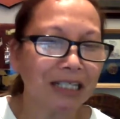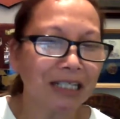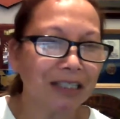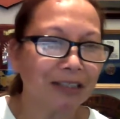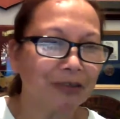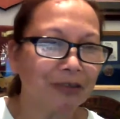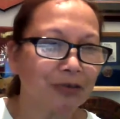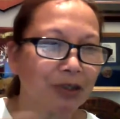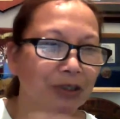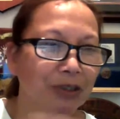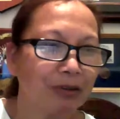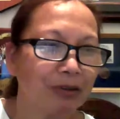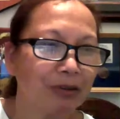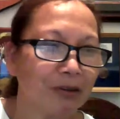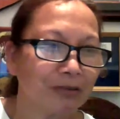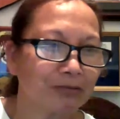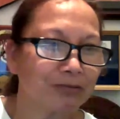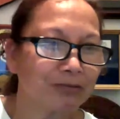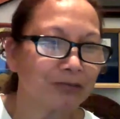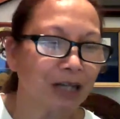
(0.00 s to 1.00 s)
They run
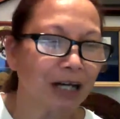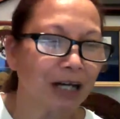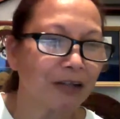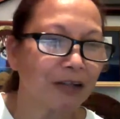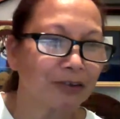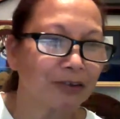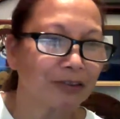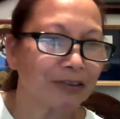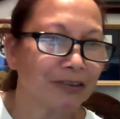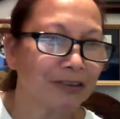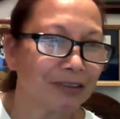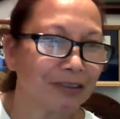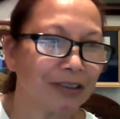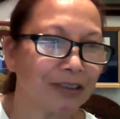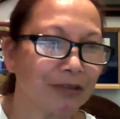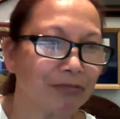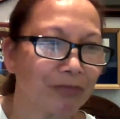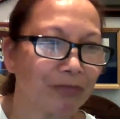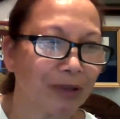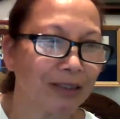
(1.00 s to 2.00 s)
off out
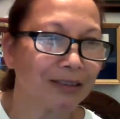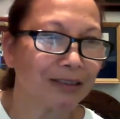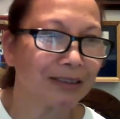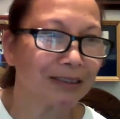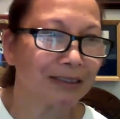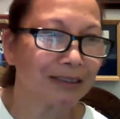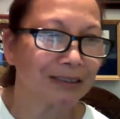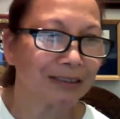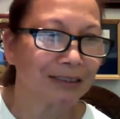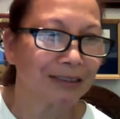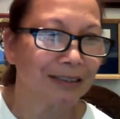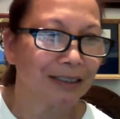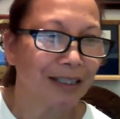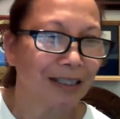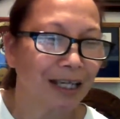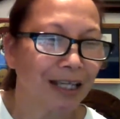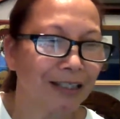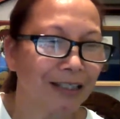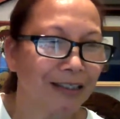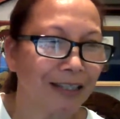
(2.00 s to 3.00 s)
the fence,
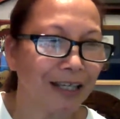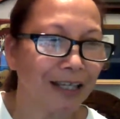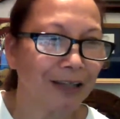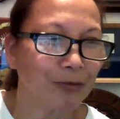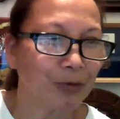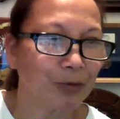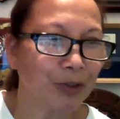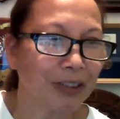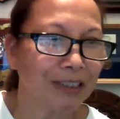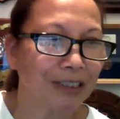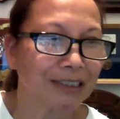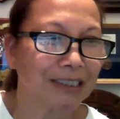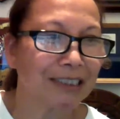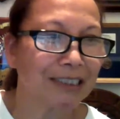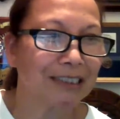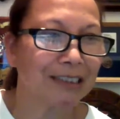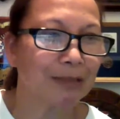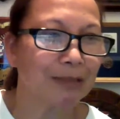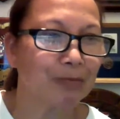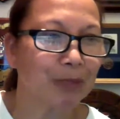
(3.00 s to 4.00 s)
and then when they see
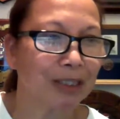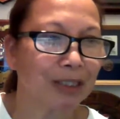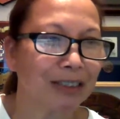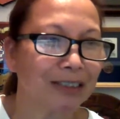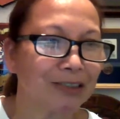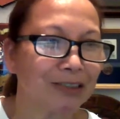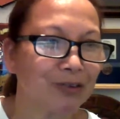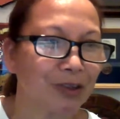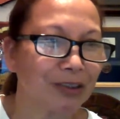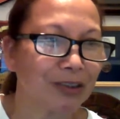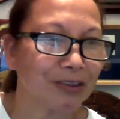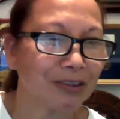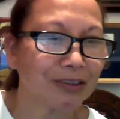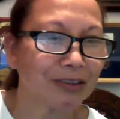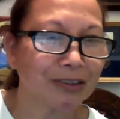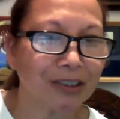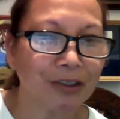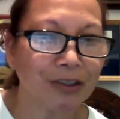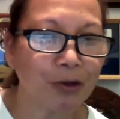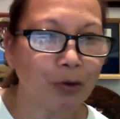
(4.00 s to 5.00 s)
somebody stranger,
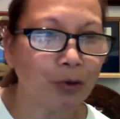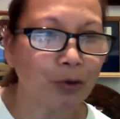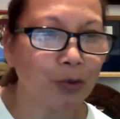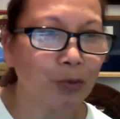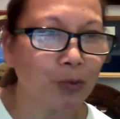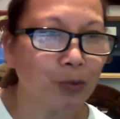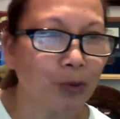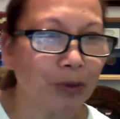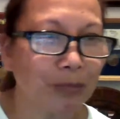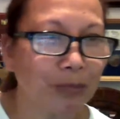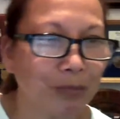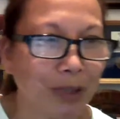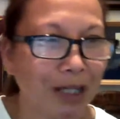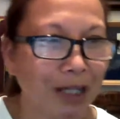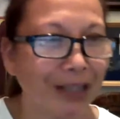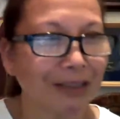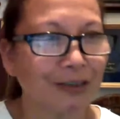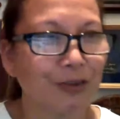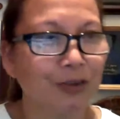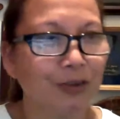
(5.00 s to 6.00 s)
they go one
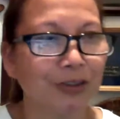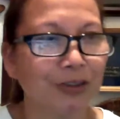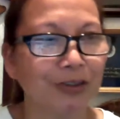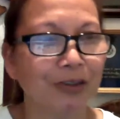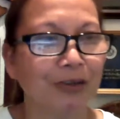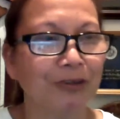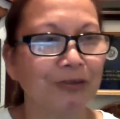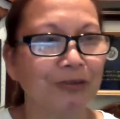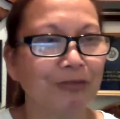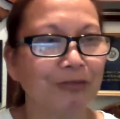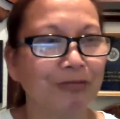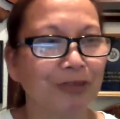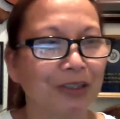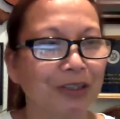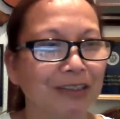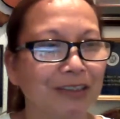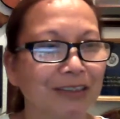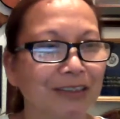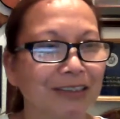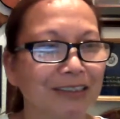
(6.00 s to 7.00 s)
back to their own
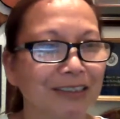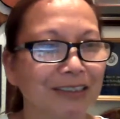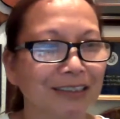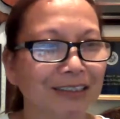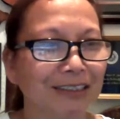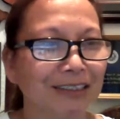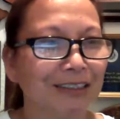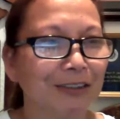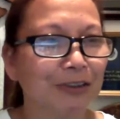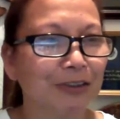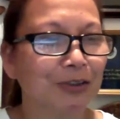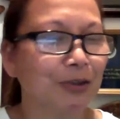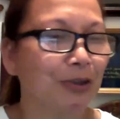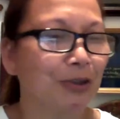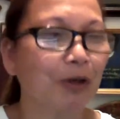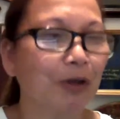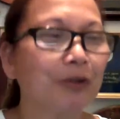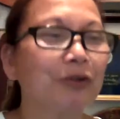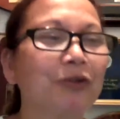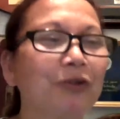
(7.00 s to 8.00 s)
fence.
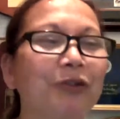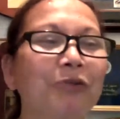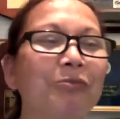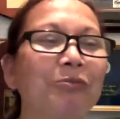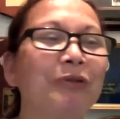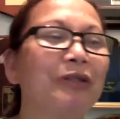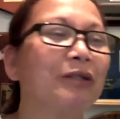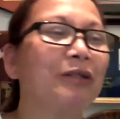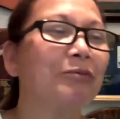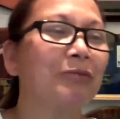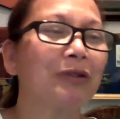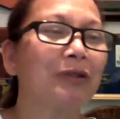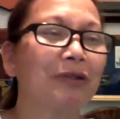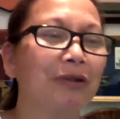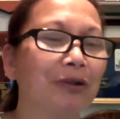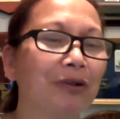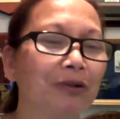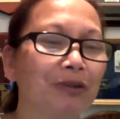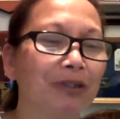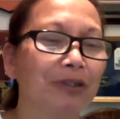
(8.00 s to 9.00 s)
So the owner didn't
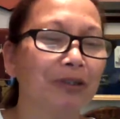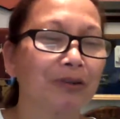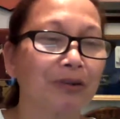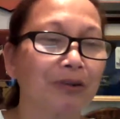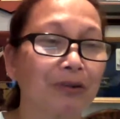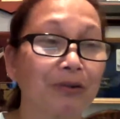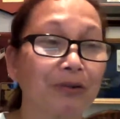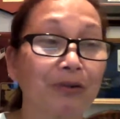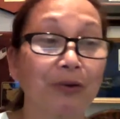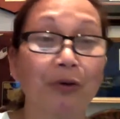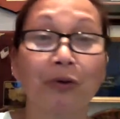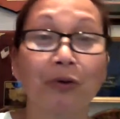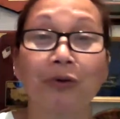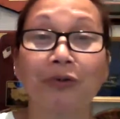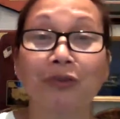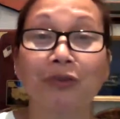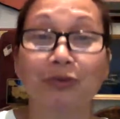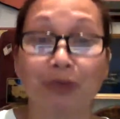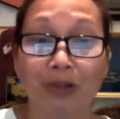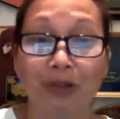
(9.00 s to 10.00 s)
even know their
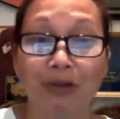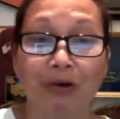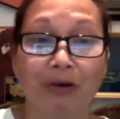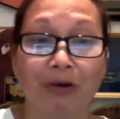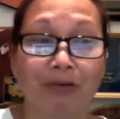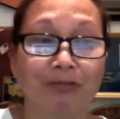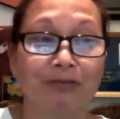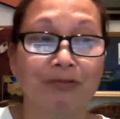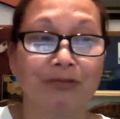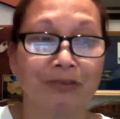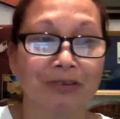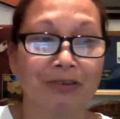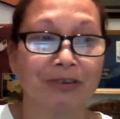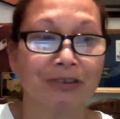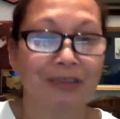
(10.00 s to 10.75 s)
horse run off.